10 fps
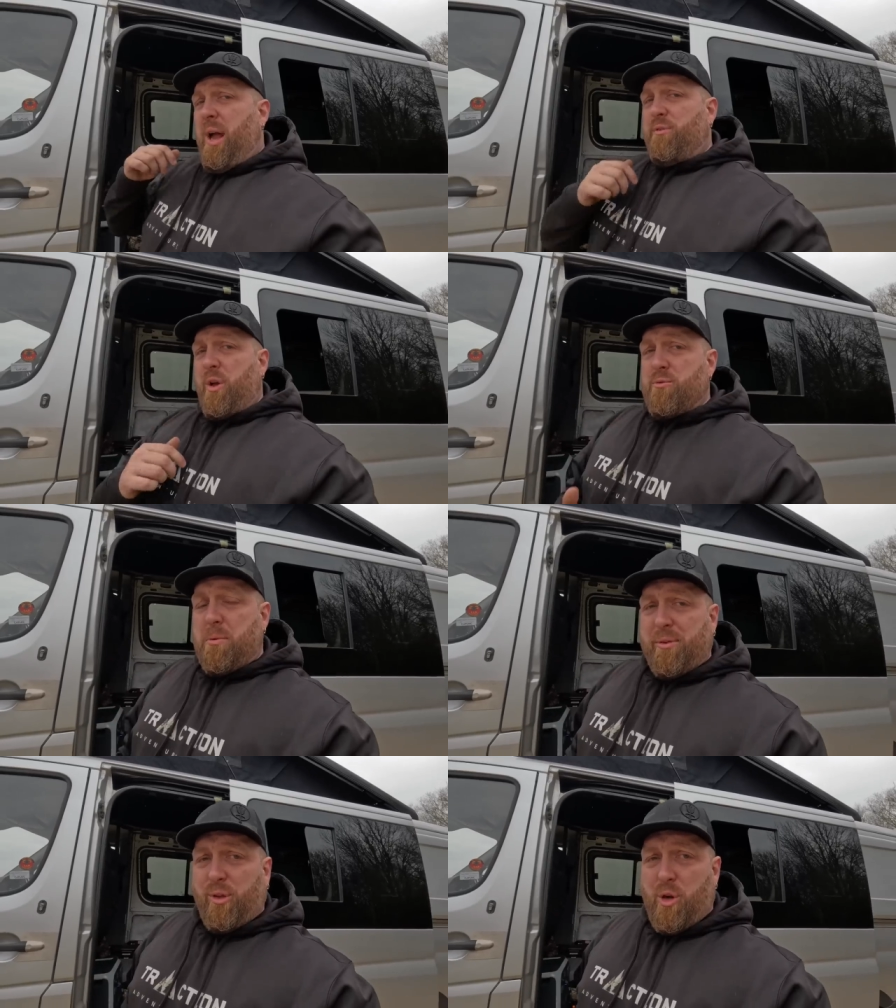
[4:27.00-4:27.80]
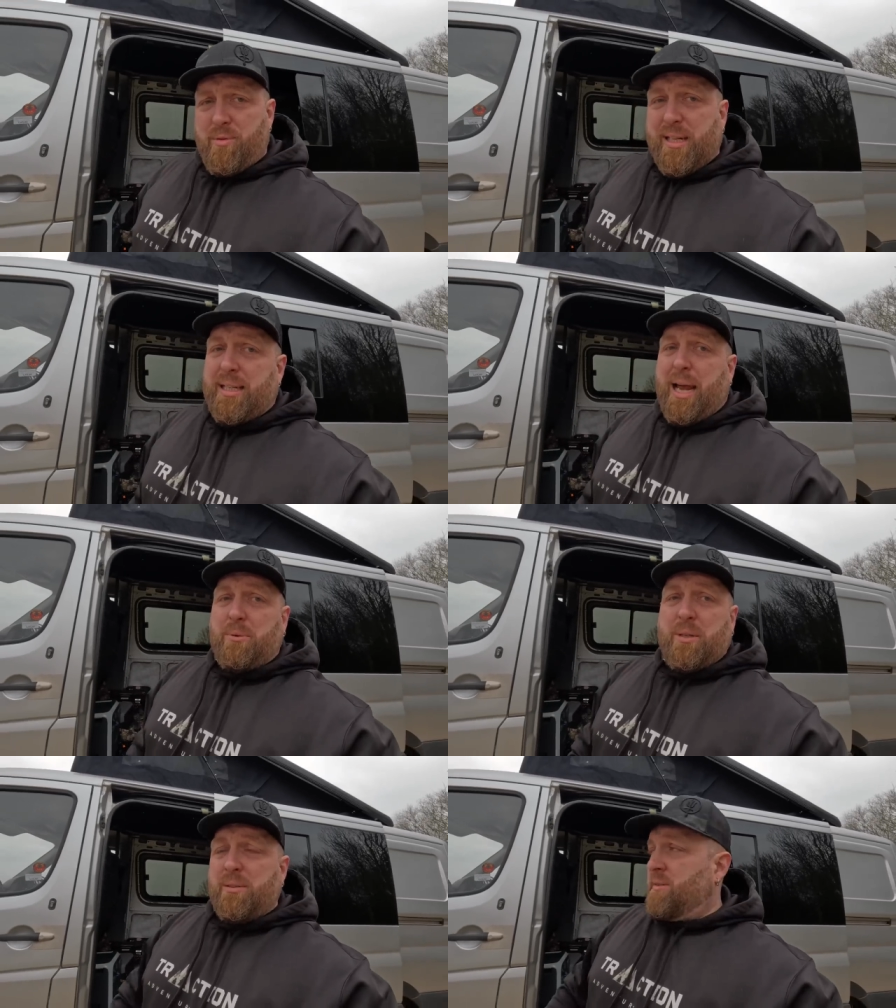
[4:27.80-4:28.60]
I've got the rubber floor in now,
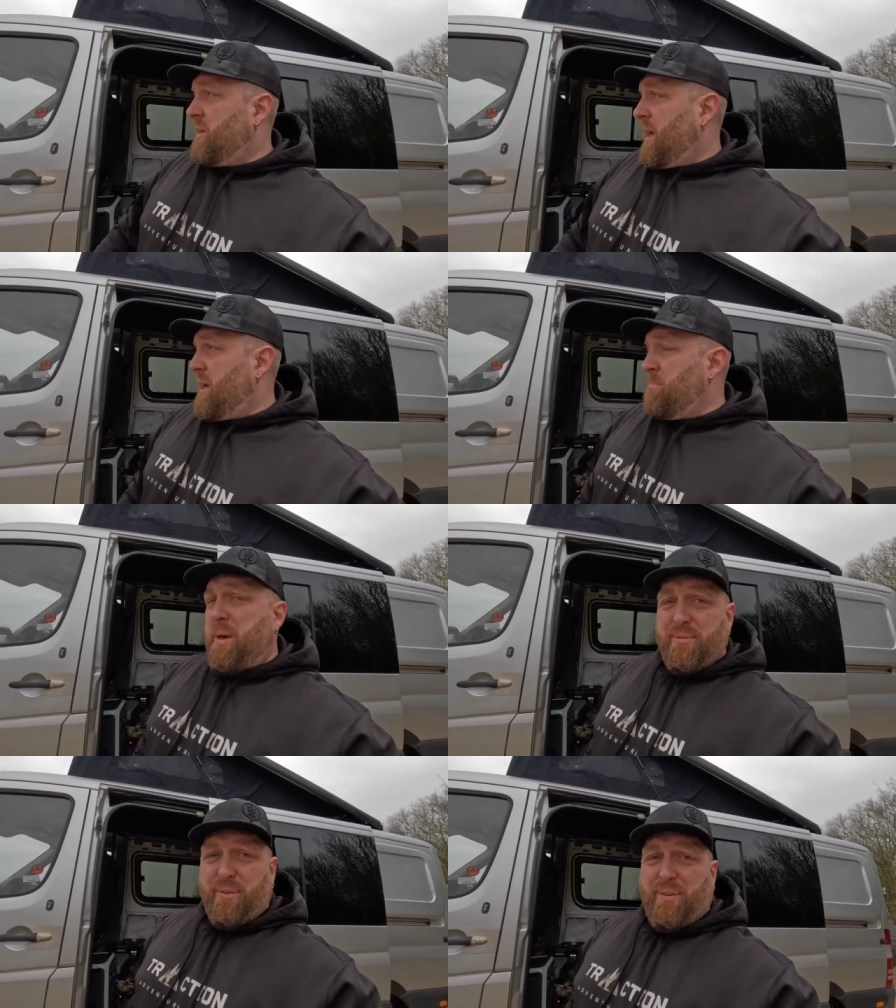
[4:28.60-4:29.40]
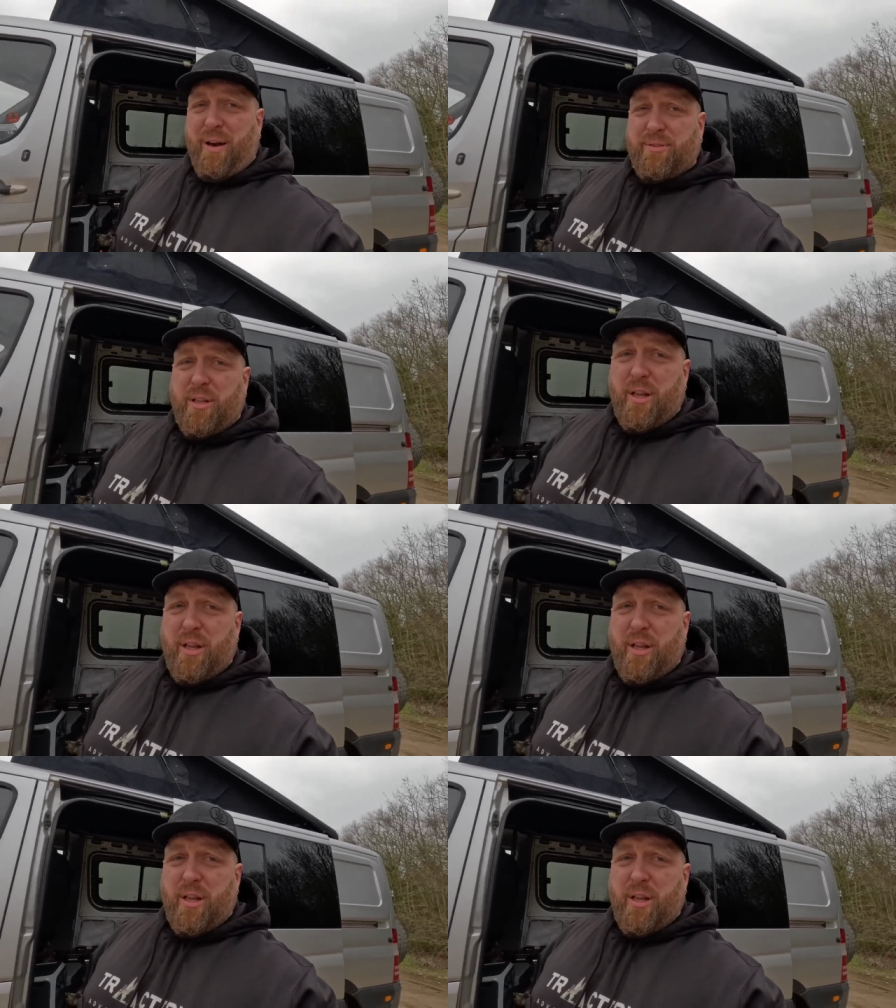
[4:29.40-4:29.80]
a bit of a faff to